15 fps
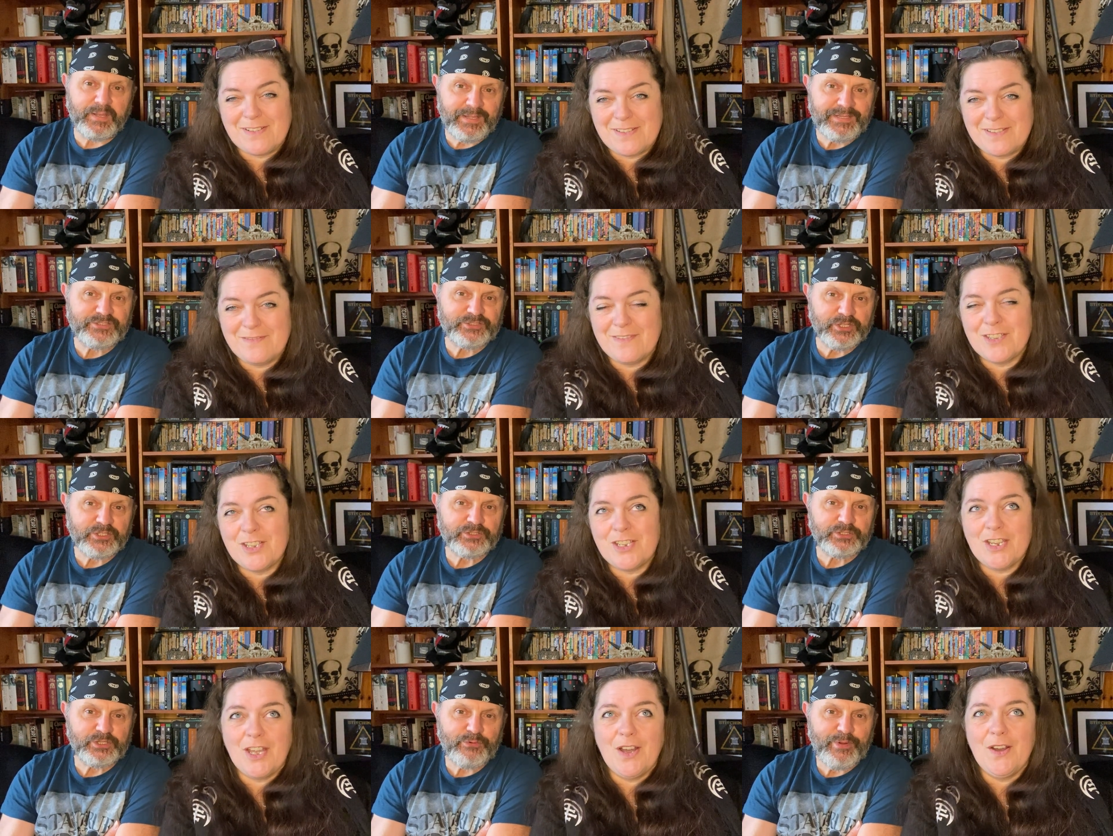Speaker 1: leads of the
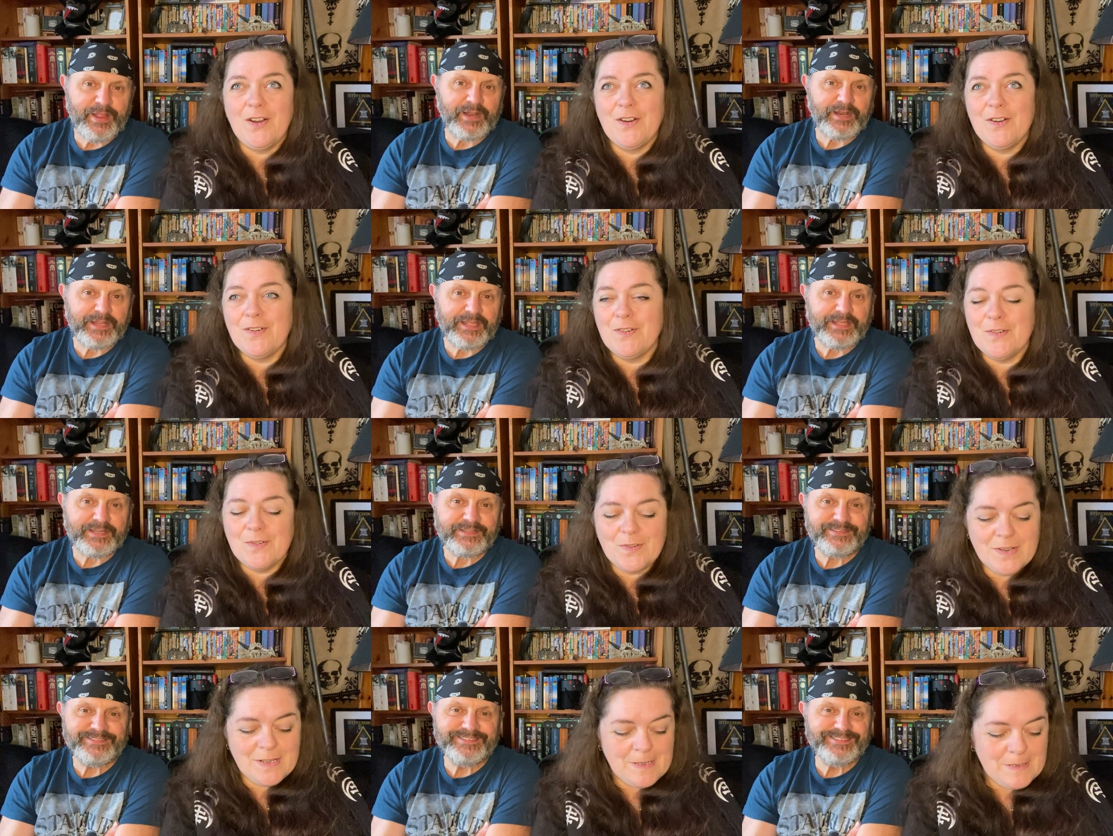us show. Directly.
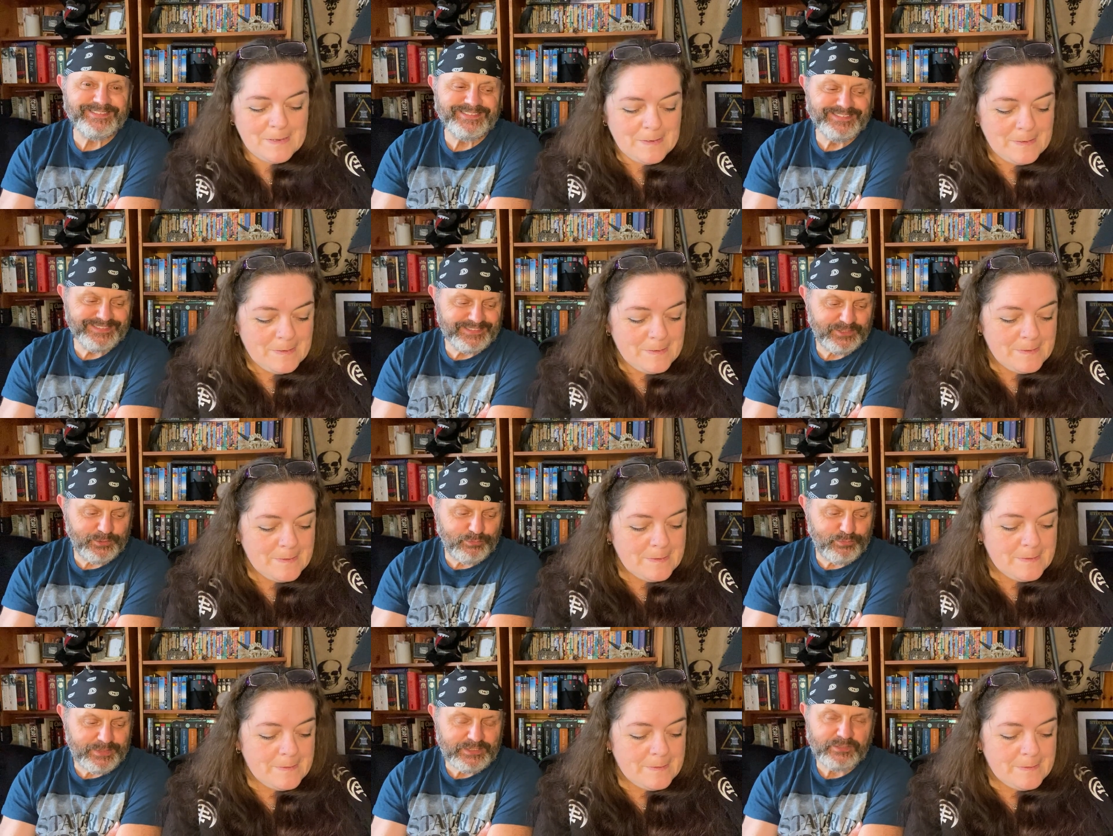
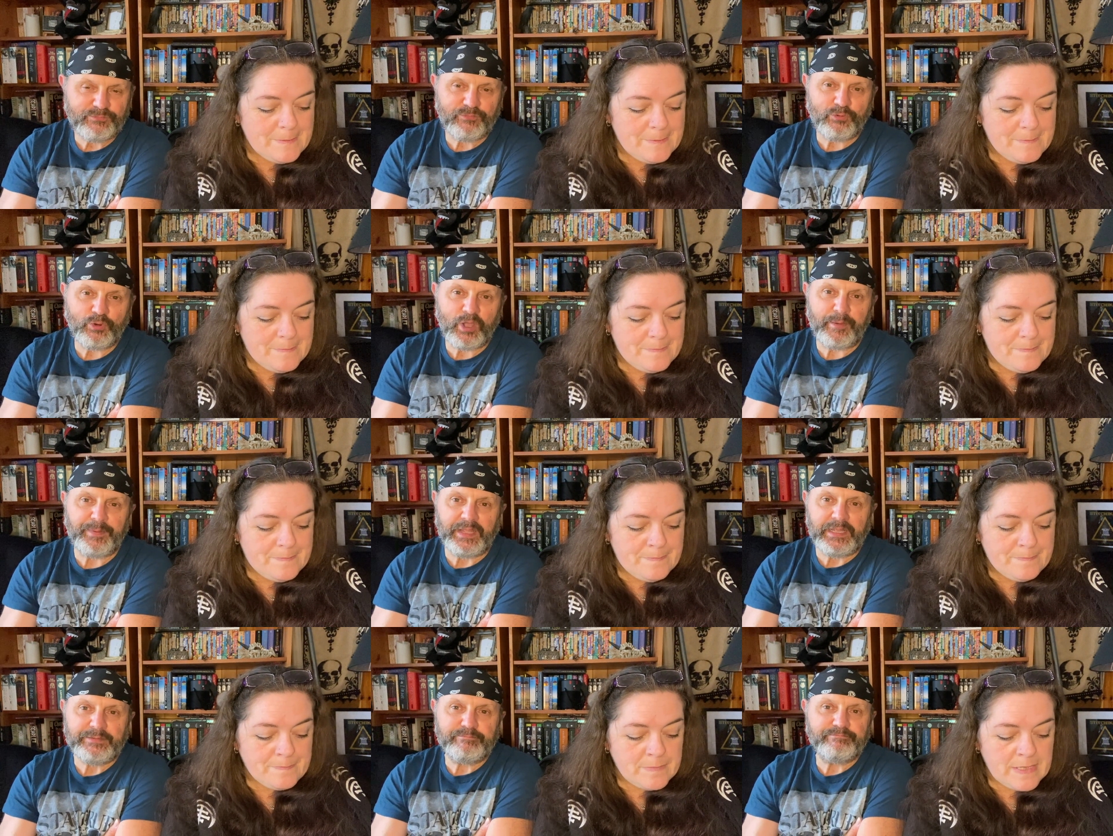The reason for
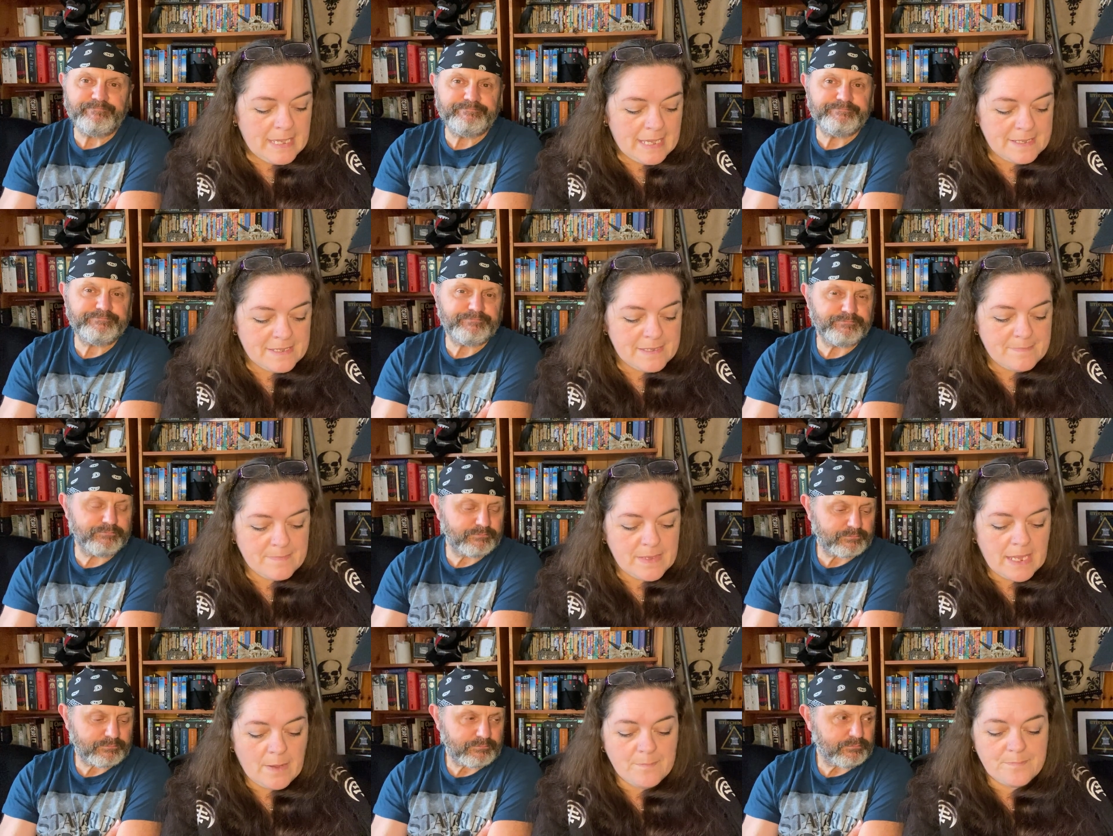coming.
Speaker 2: Yes.
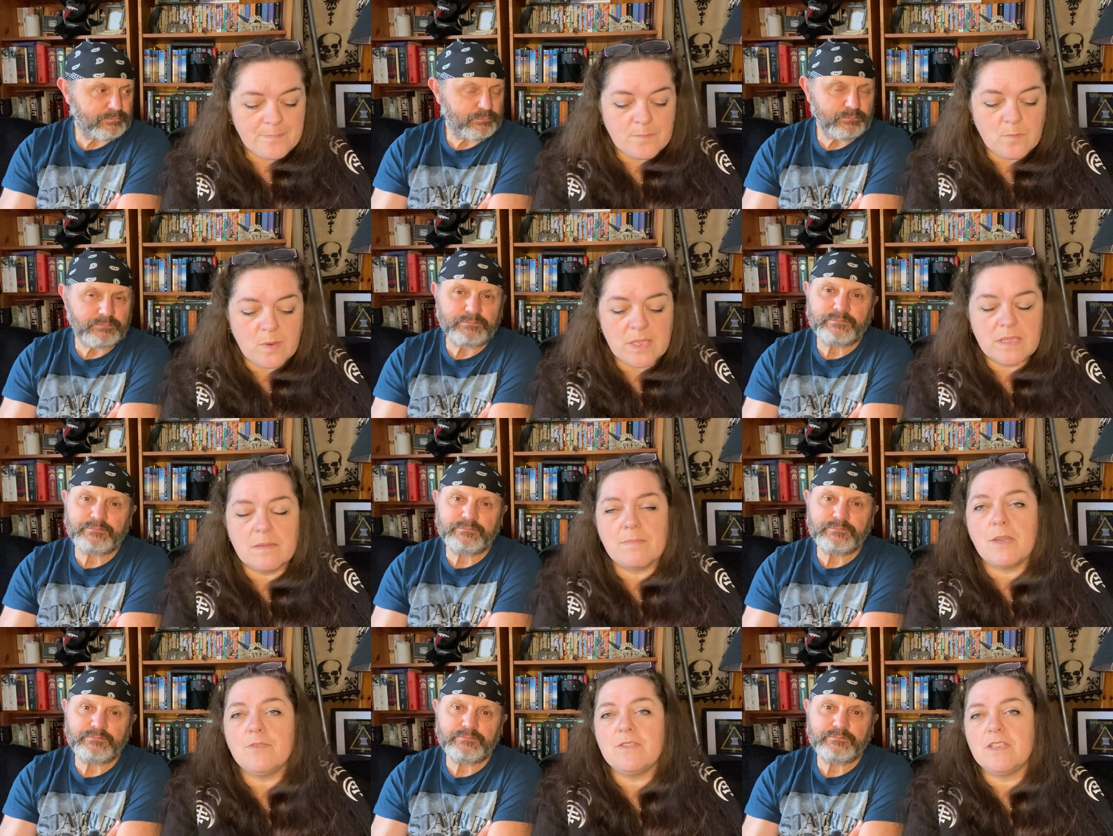Now,
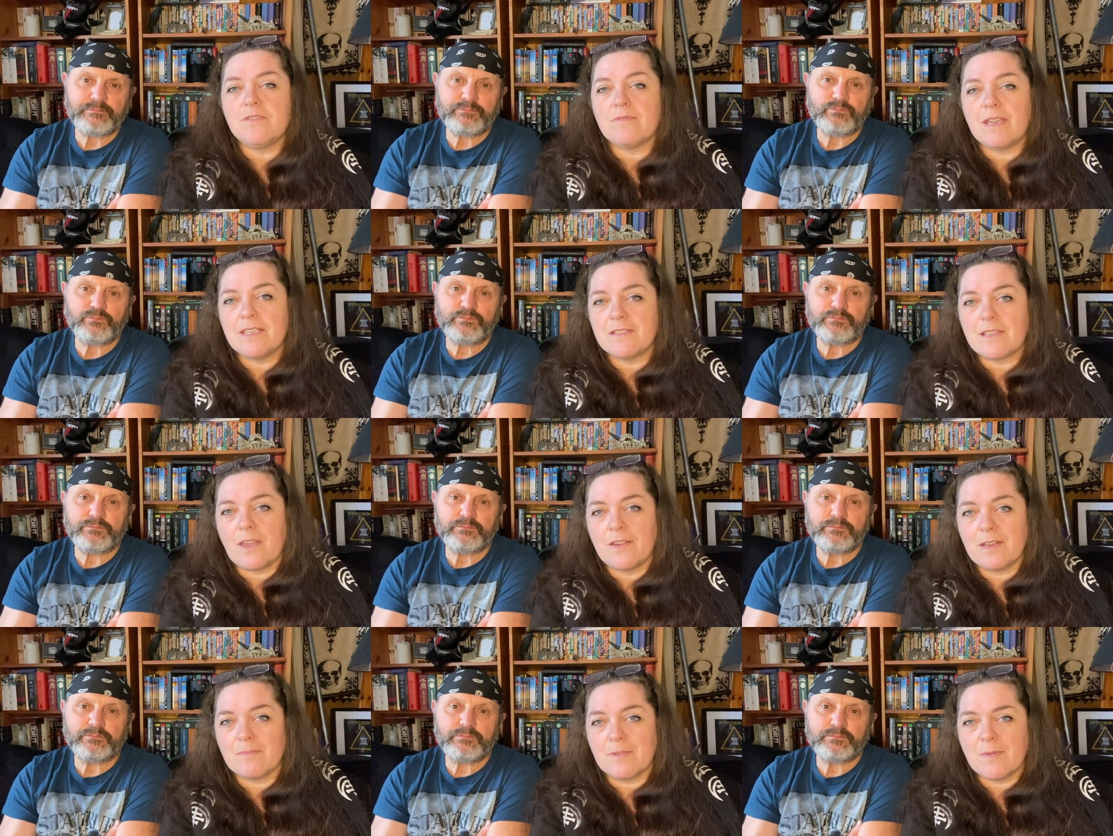with postage rates
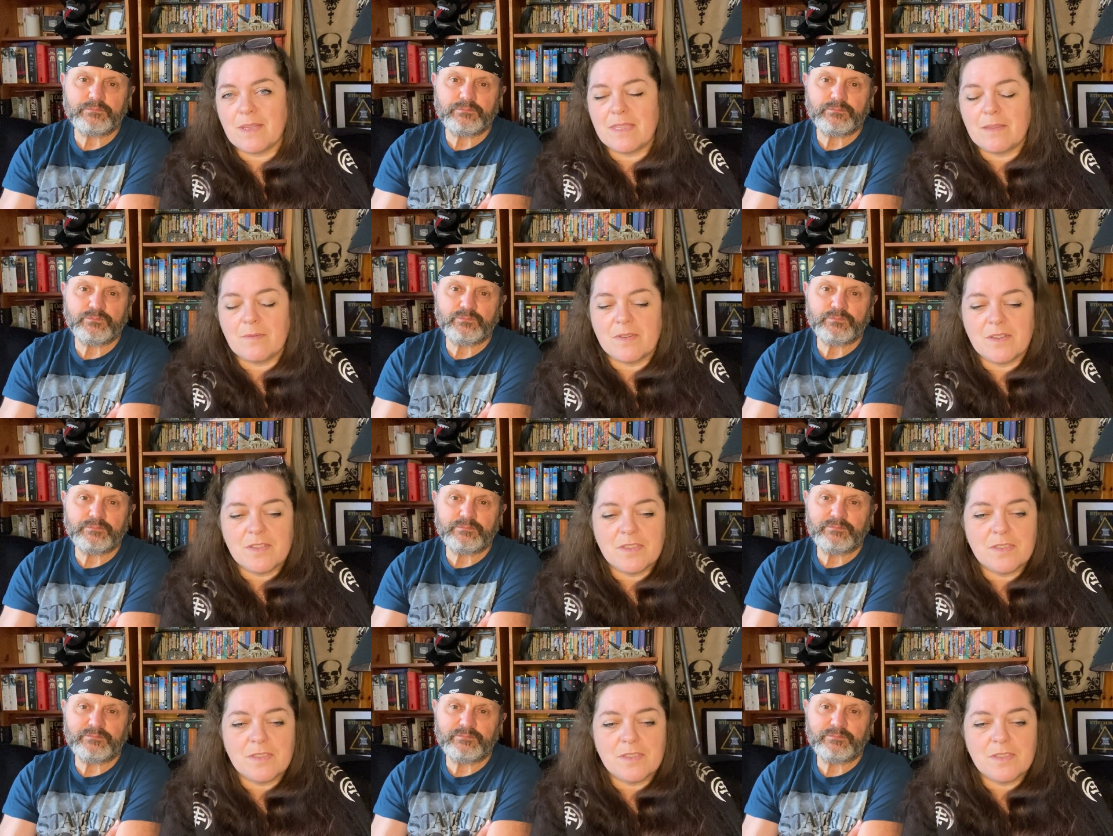going up the way they were,